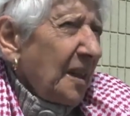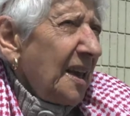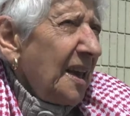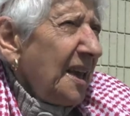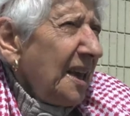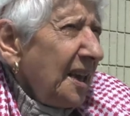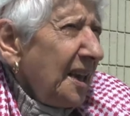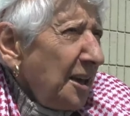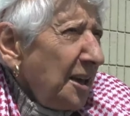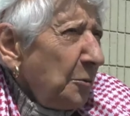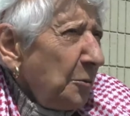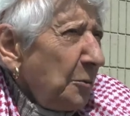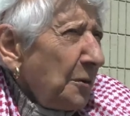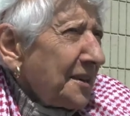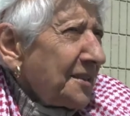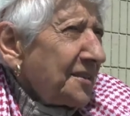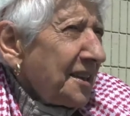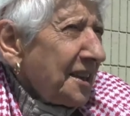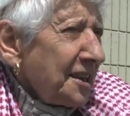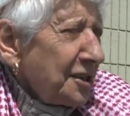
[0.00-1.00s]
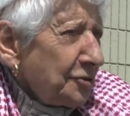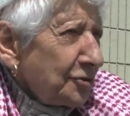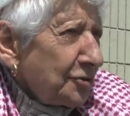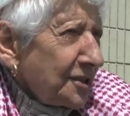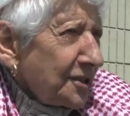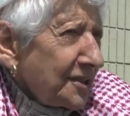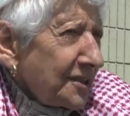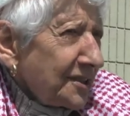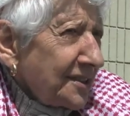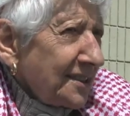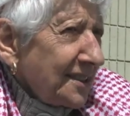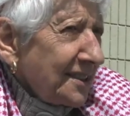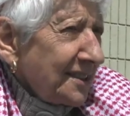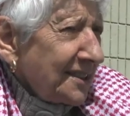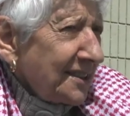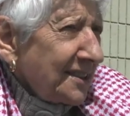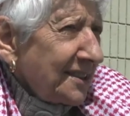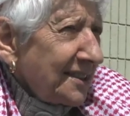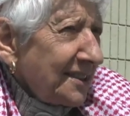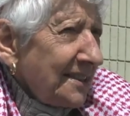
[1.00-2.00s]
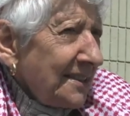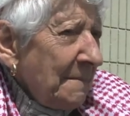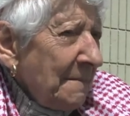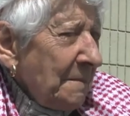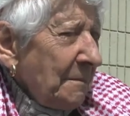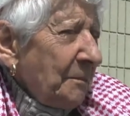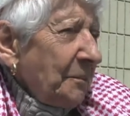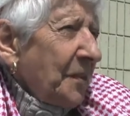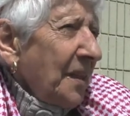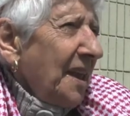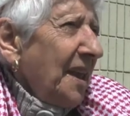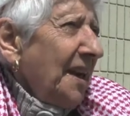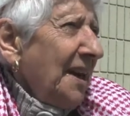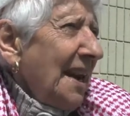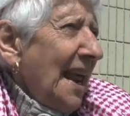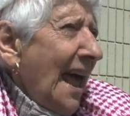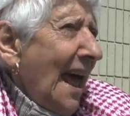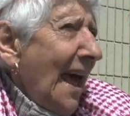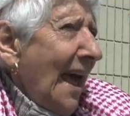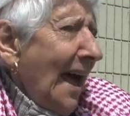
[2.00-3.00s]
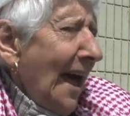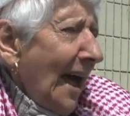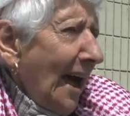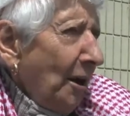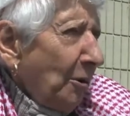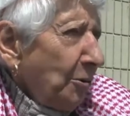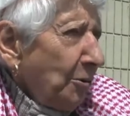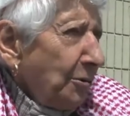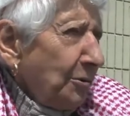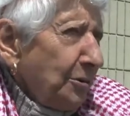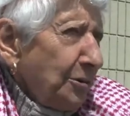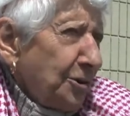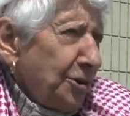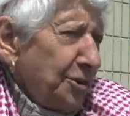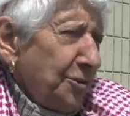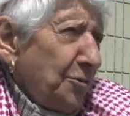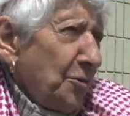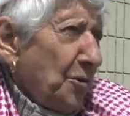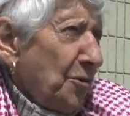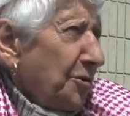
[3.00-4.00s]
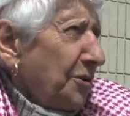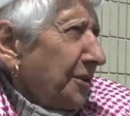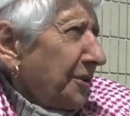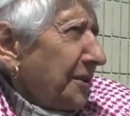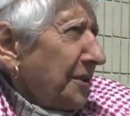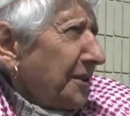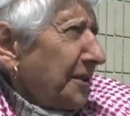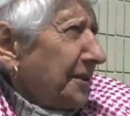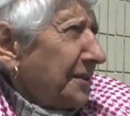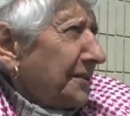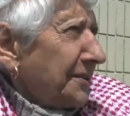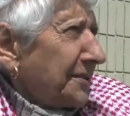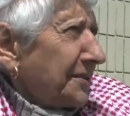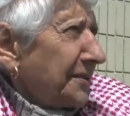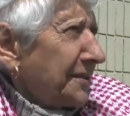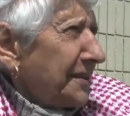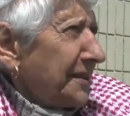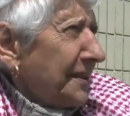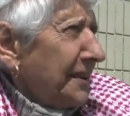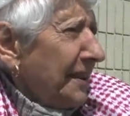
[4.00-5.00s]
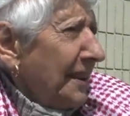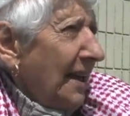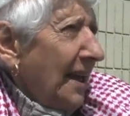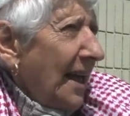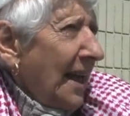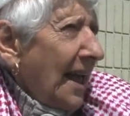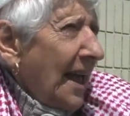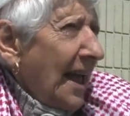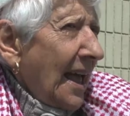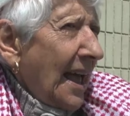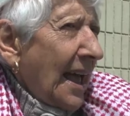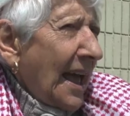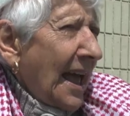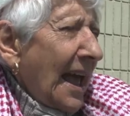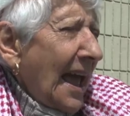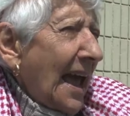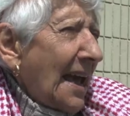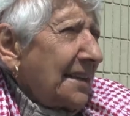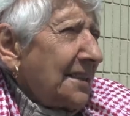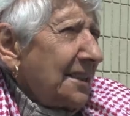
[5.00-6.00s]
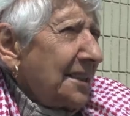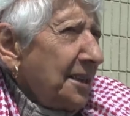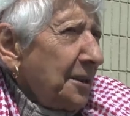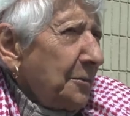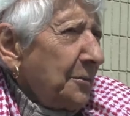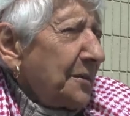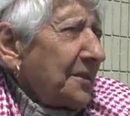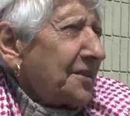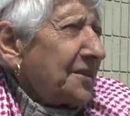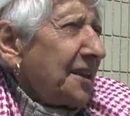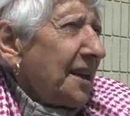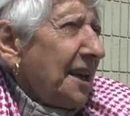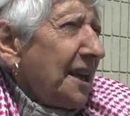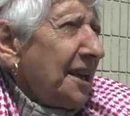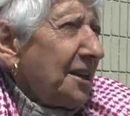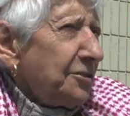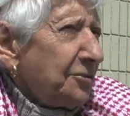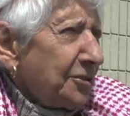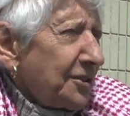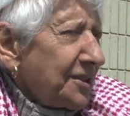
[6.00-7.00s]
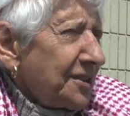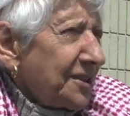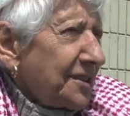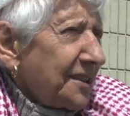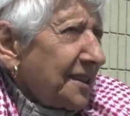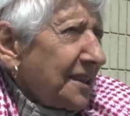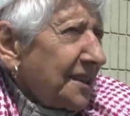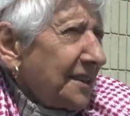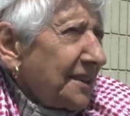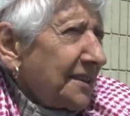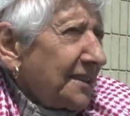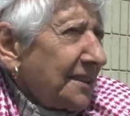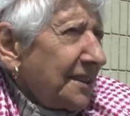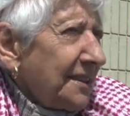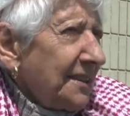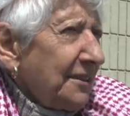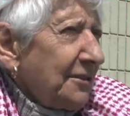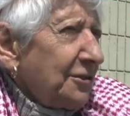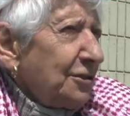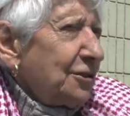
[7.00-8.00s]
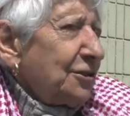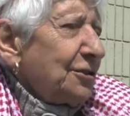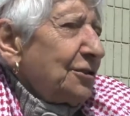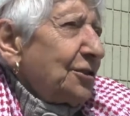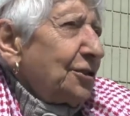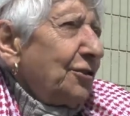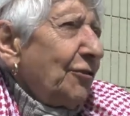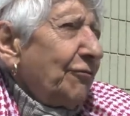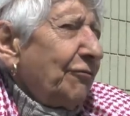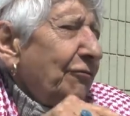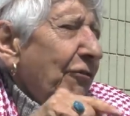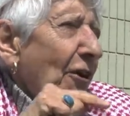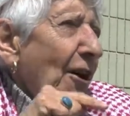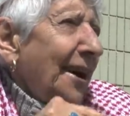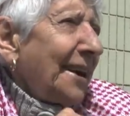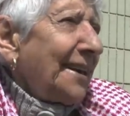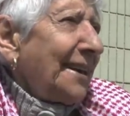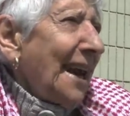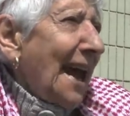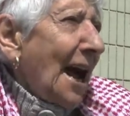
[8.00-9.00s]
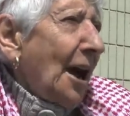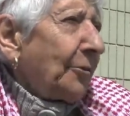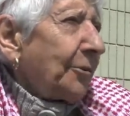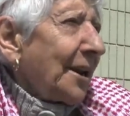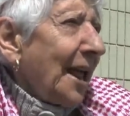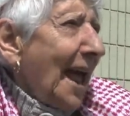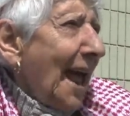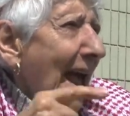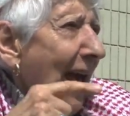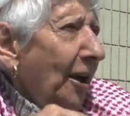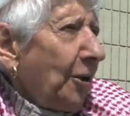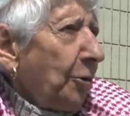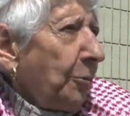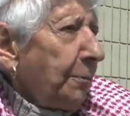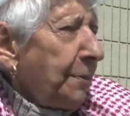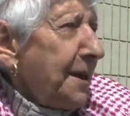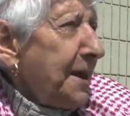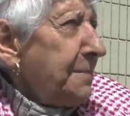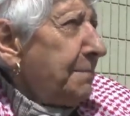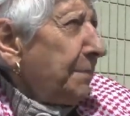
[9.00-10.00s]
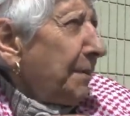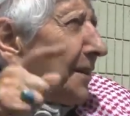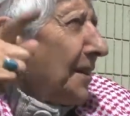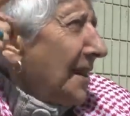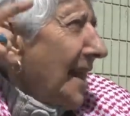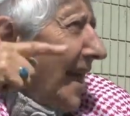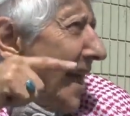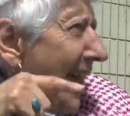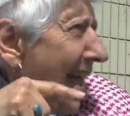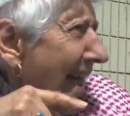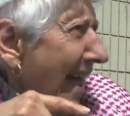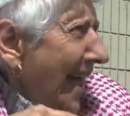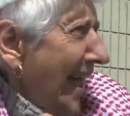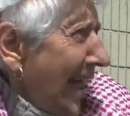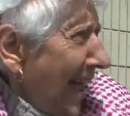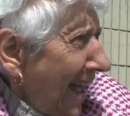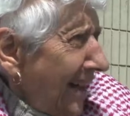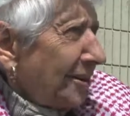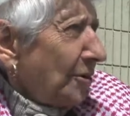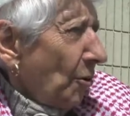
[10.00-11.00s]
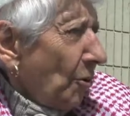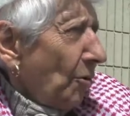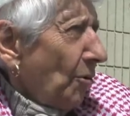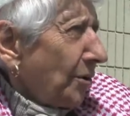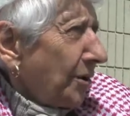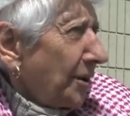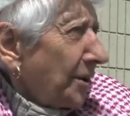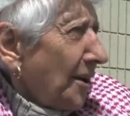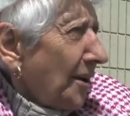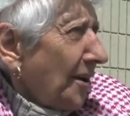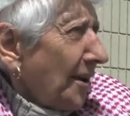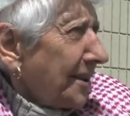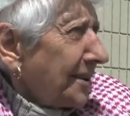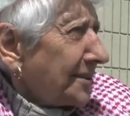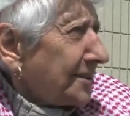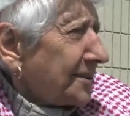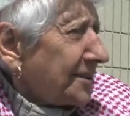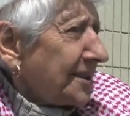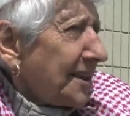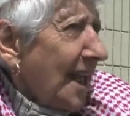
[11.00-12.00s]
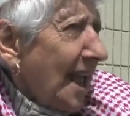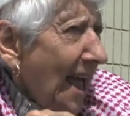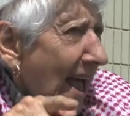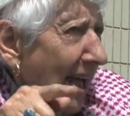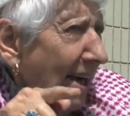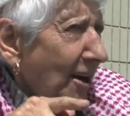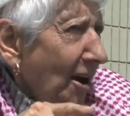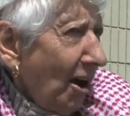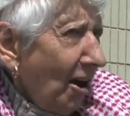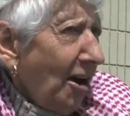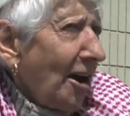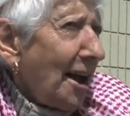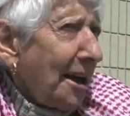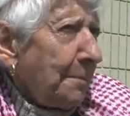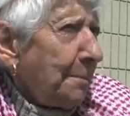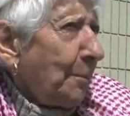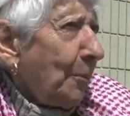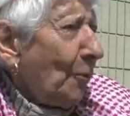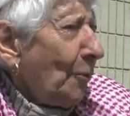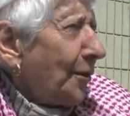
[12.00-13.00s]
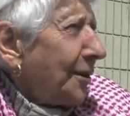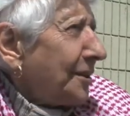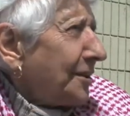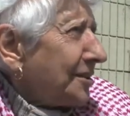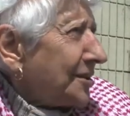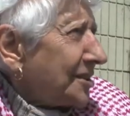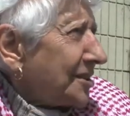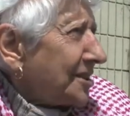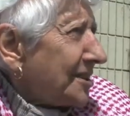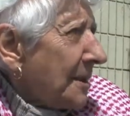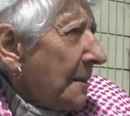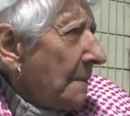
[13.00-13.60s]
He was interested in how to organize, and he was interested to find out how people had organized at high points